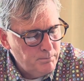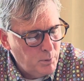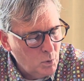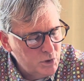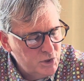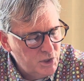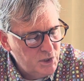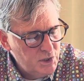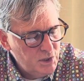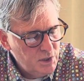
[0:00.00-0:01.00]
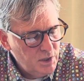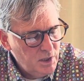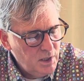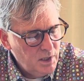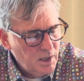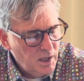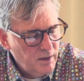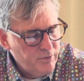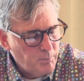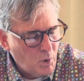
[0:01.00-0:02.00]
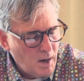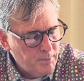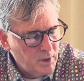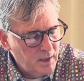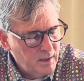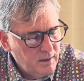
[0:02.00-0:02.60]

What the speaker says: portion of the property.